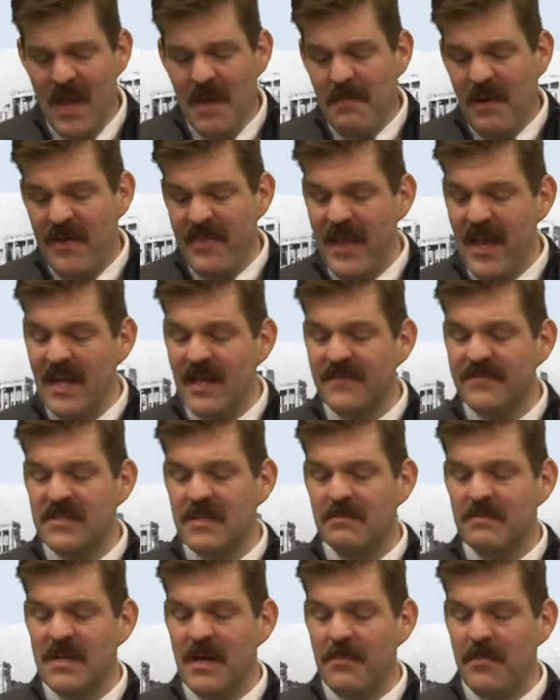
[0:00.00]
By the end of
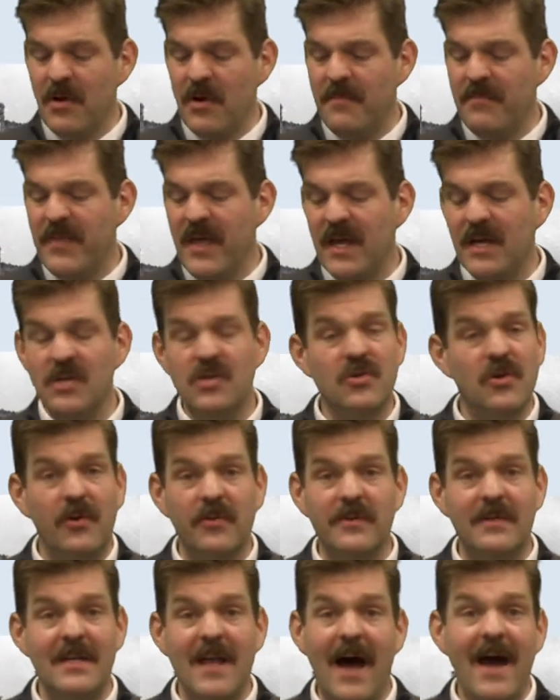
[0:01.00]
September, they
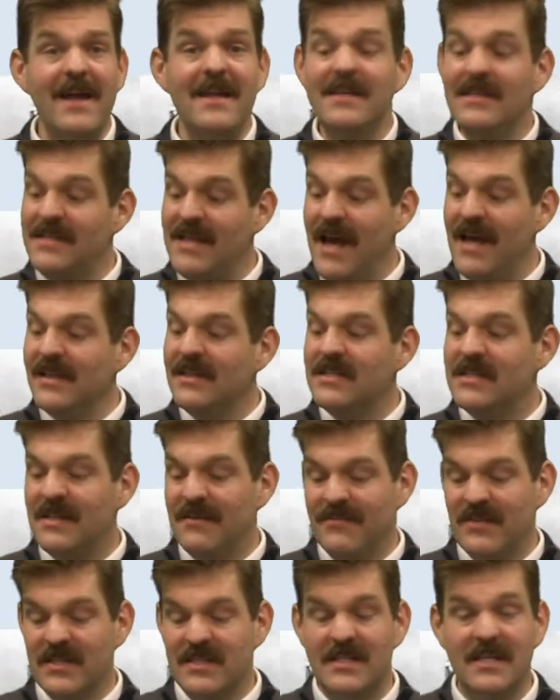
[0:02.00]
controlled 9/10
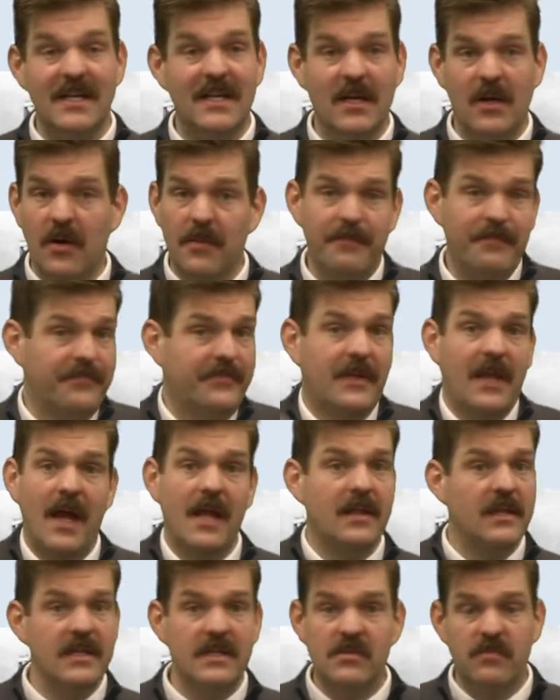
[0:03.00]
of the city, or
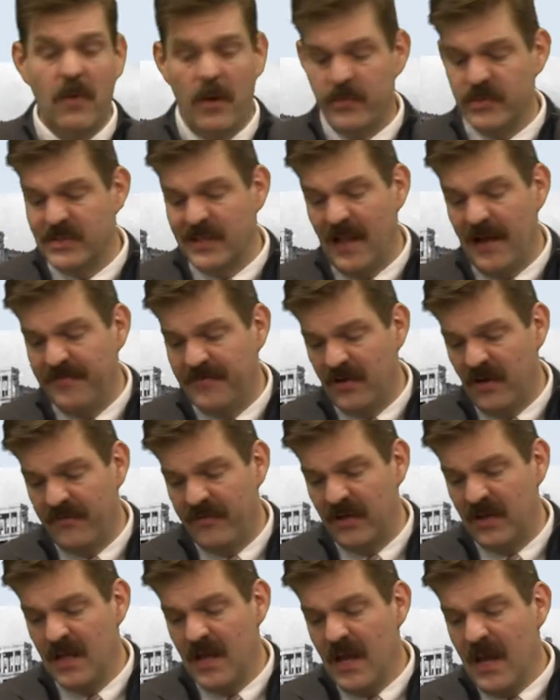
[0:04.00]
at least what was left of
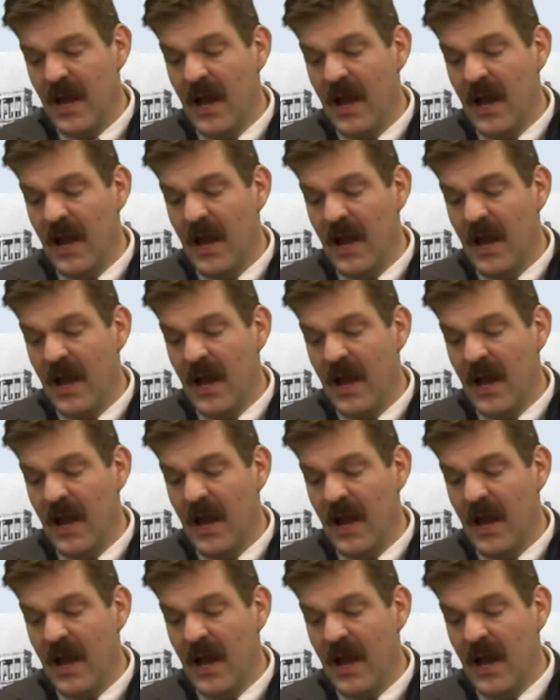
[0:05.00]
it.